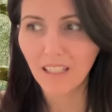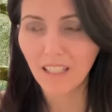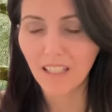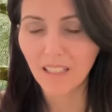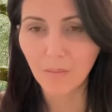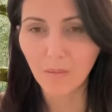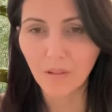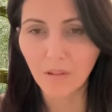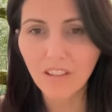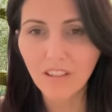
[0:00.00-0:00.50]

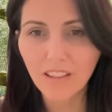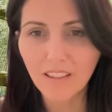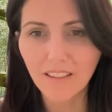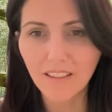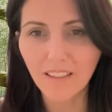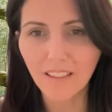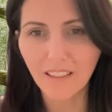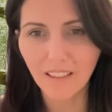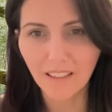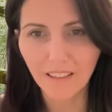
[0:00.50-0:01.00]

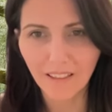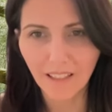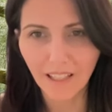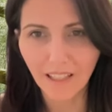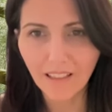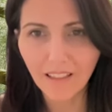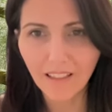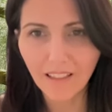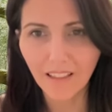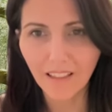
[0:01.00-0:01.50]
experiencing at a
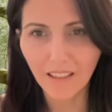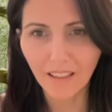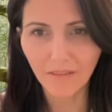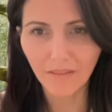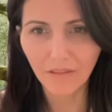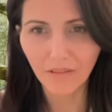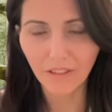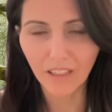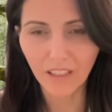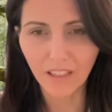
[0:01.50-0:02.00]
cellular
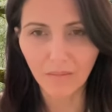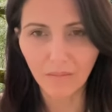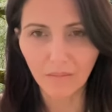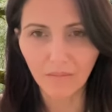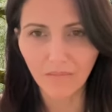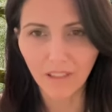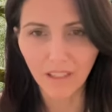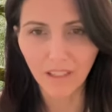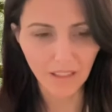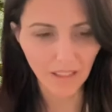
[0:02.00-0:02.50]
level and at
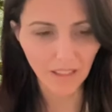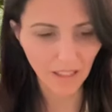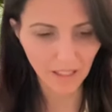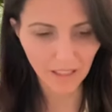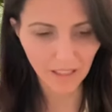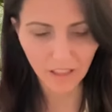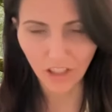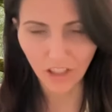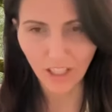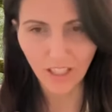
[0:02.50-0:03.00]
an
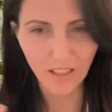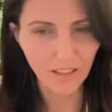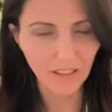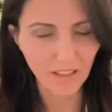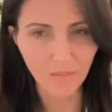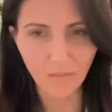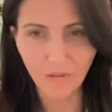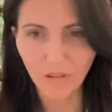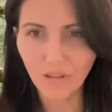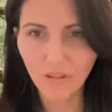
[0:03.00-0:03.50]
energetic and
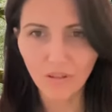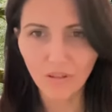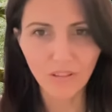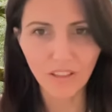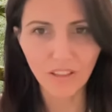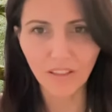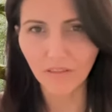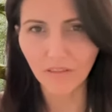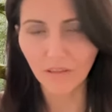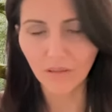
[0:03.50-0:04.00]
spiritual
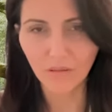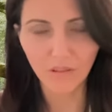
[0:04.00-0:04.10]
level.